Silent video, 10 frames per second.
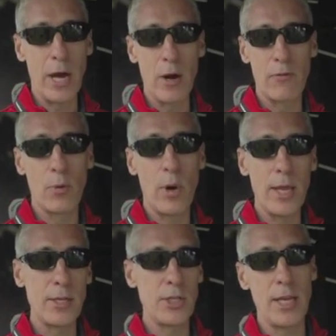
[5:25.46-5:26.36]
powerful
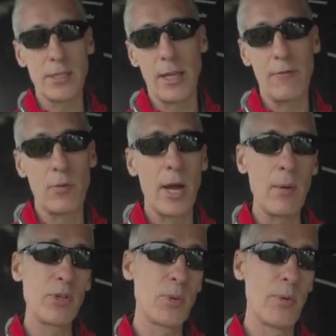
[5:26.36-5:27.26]
way to change
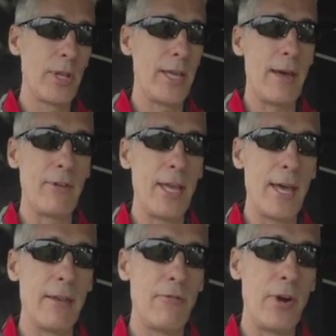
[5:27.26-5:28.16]
left-right, which we really haven't
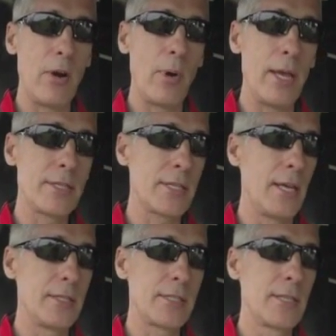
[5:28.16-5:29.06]
had in a fairway
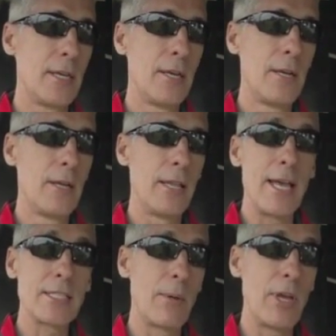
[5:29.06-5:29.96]
since.
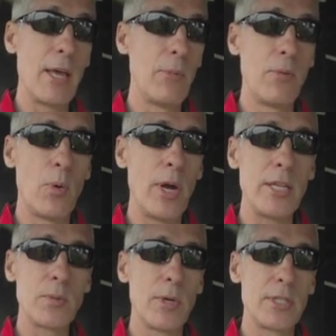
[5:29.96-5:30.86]
Last time we had movable
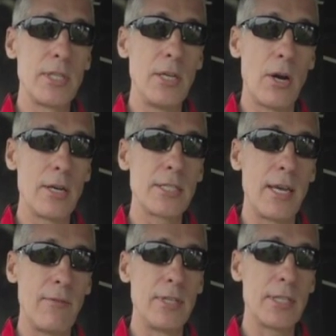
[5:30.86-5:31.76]
weights was the
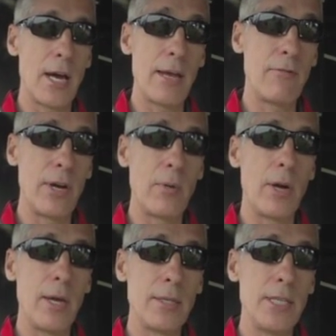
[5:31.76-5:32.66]
R7 tie
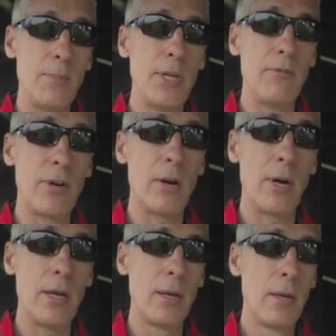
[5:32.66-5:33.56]
fairway, TP
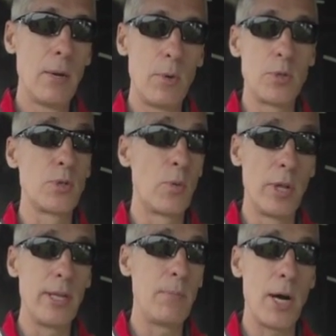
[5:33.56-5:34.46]
fairway, which was a
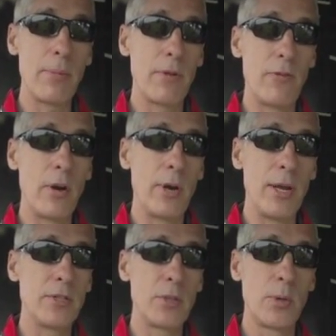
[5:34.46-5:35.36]
really popular fairway
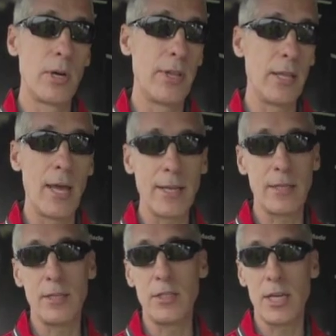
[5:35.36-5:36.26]
on tour. They
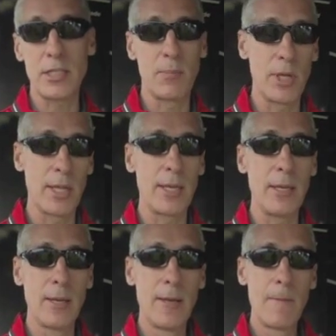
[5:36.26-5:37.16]
liked the adjustability,
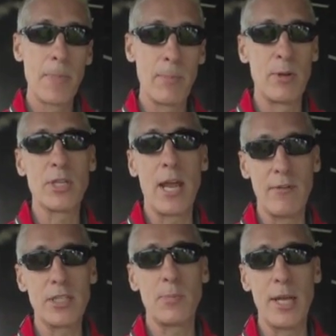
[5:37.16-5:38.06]
but it was kind of
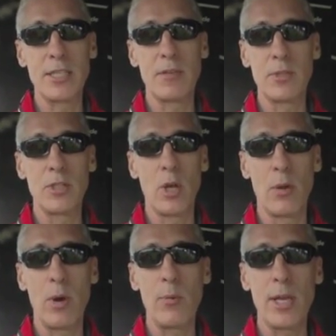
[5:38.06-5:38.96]
expensive. It was the
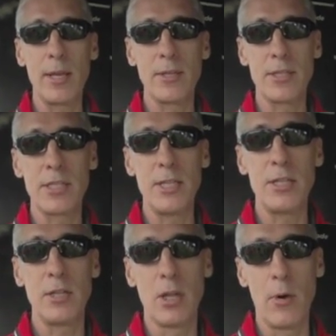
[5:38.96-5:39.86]
only way we can get the
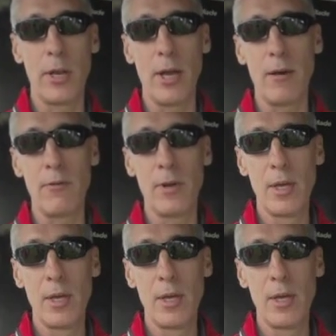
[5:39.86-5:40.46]
CG low enough